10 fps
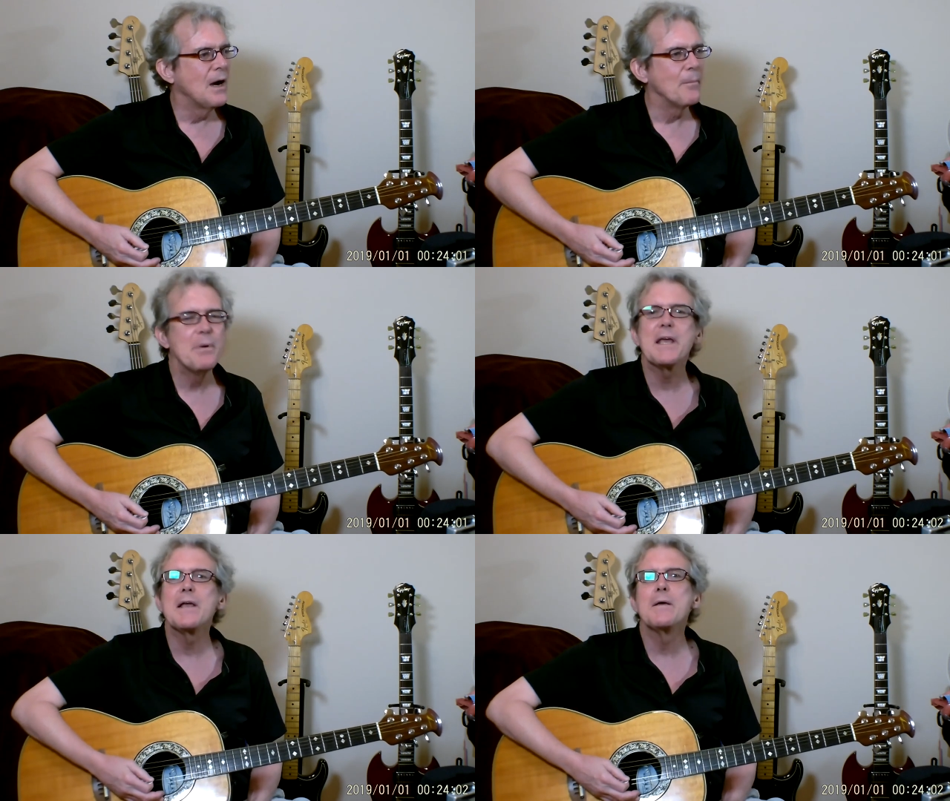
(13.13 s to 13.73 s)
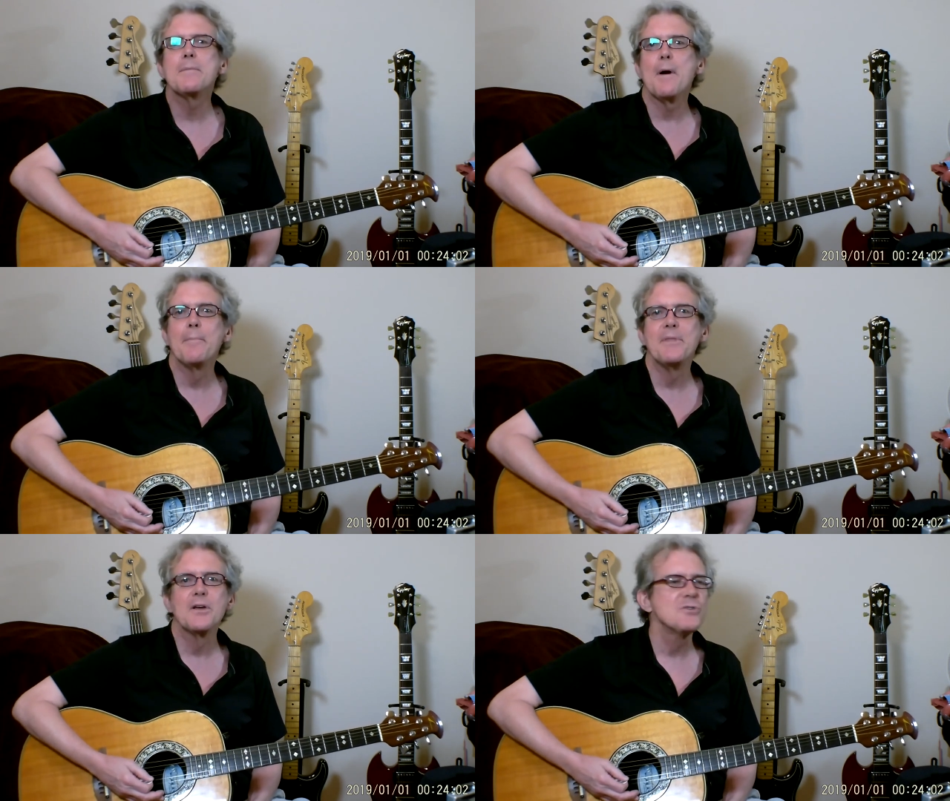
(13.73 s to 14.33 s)
uh, picking
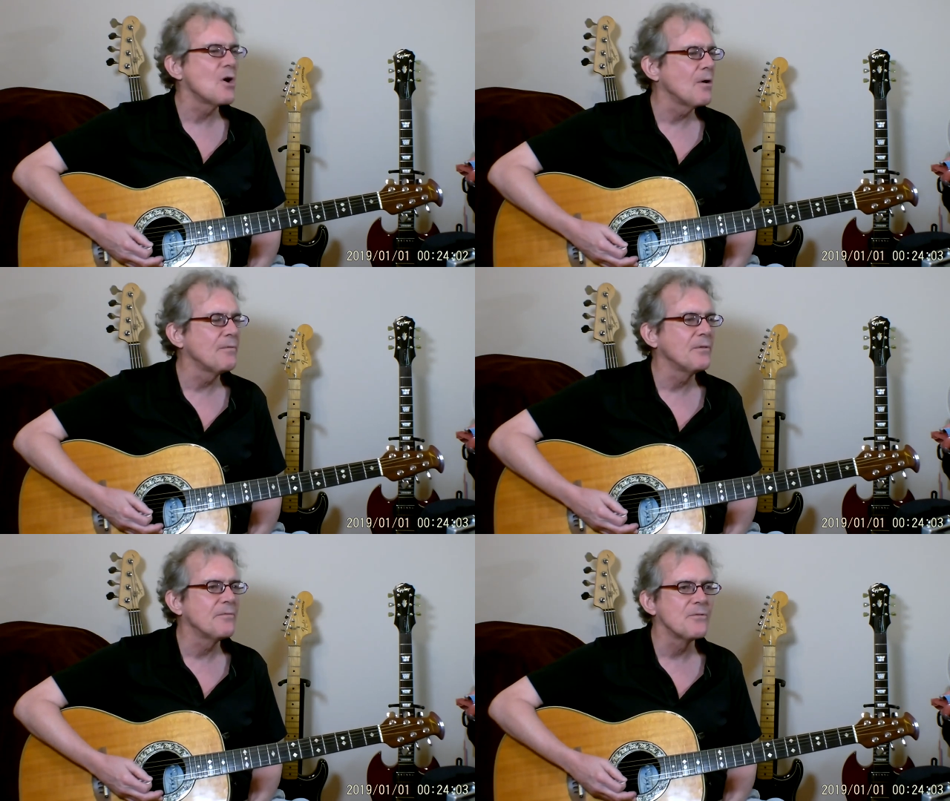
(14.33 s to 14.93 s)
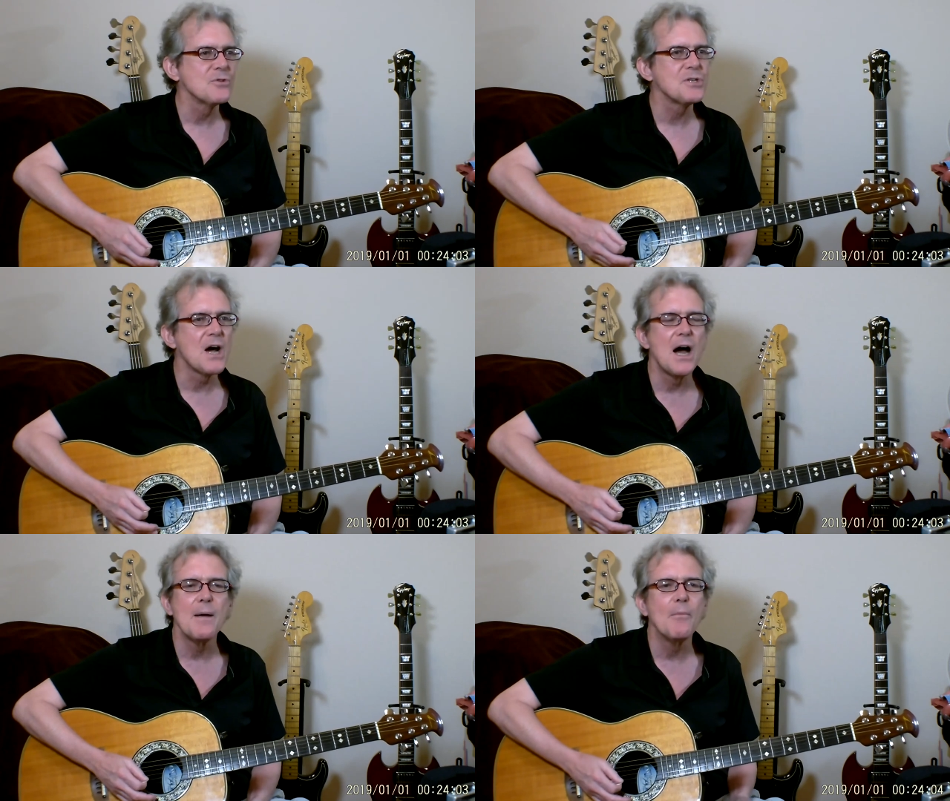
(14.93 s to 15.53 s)
up the guitar for the
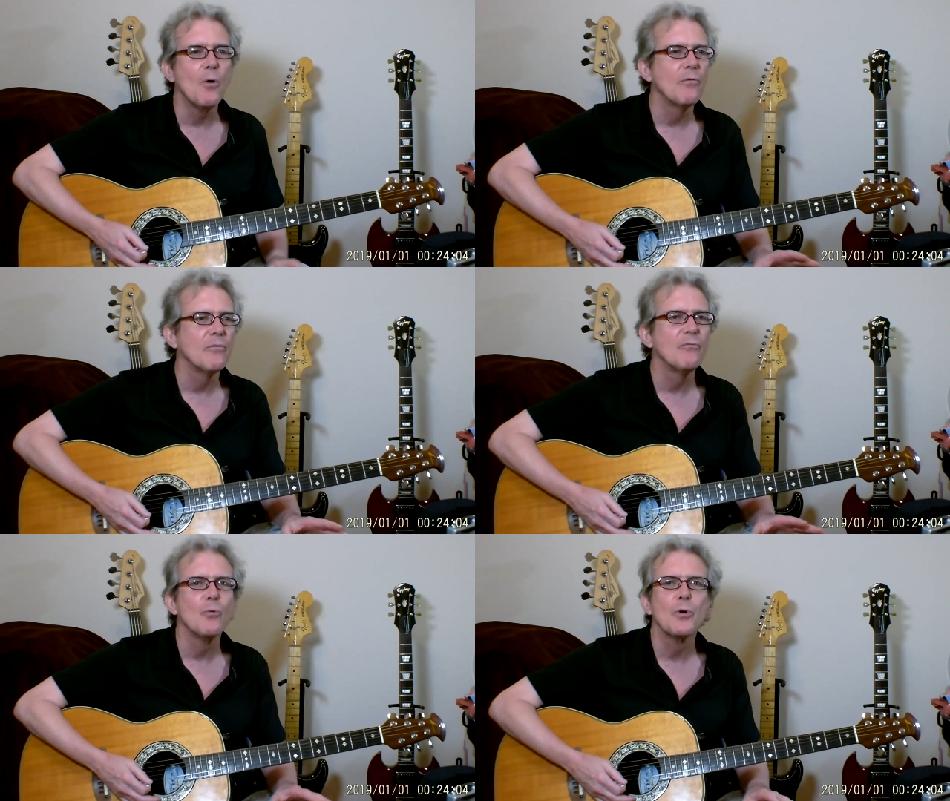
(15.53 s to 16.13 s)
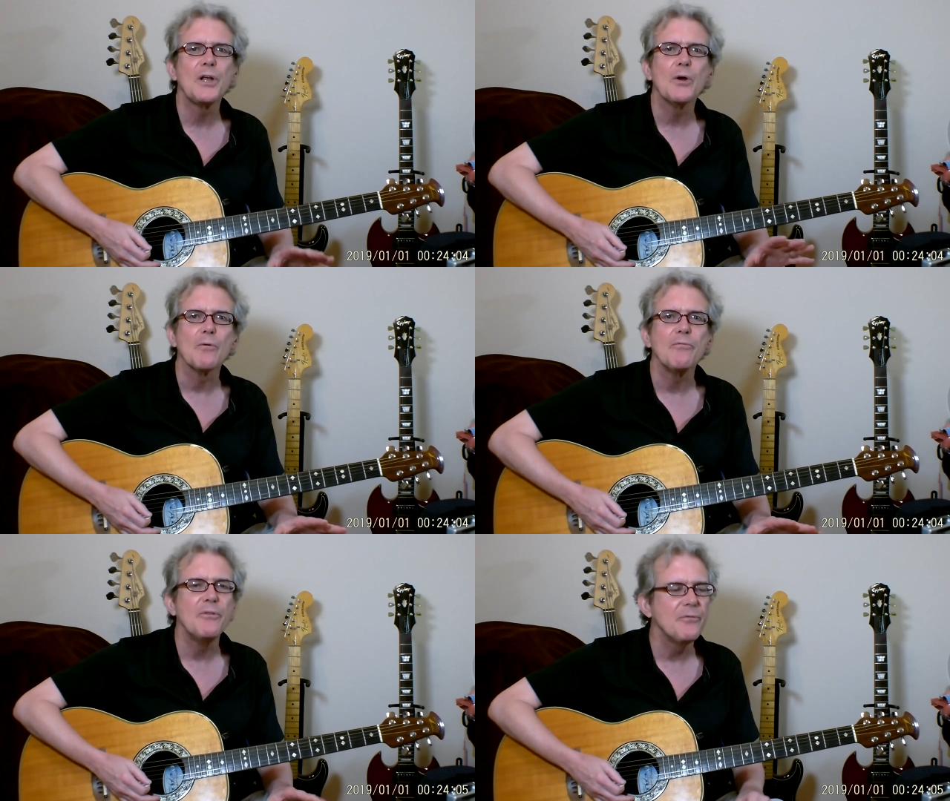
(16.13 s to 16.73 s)
first time over forty
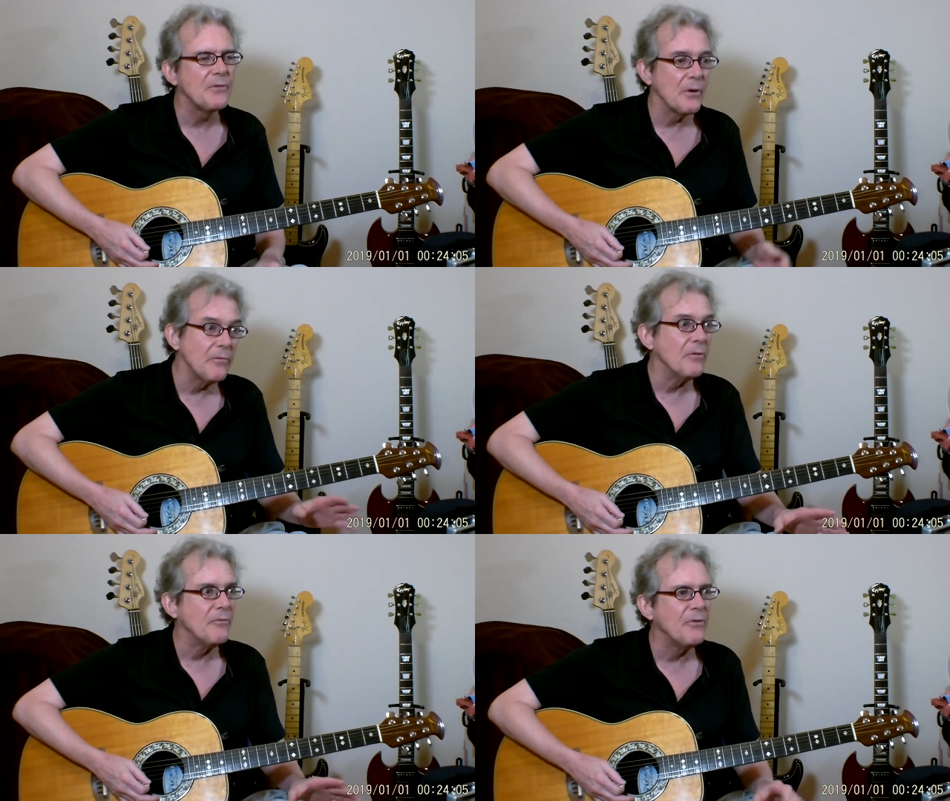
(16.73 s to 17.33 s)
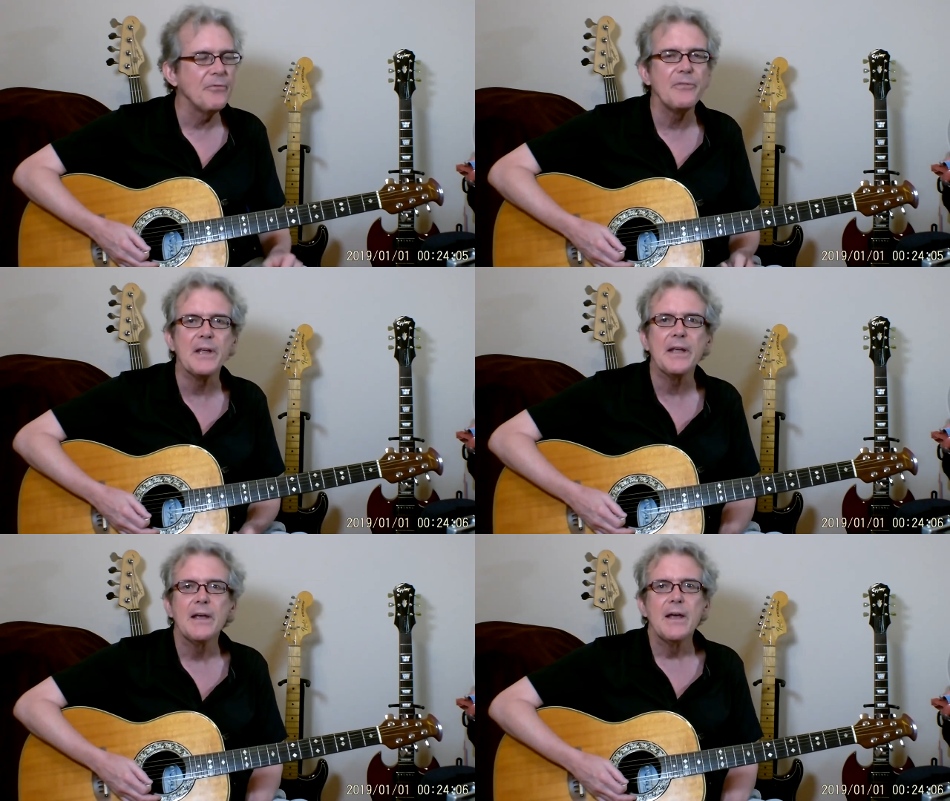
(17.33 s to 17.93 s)
or fifty, or even fifty.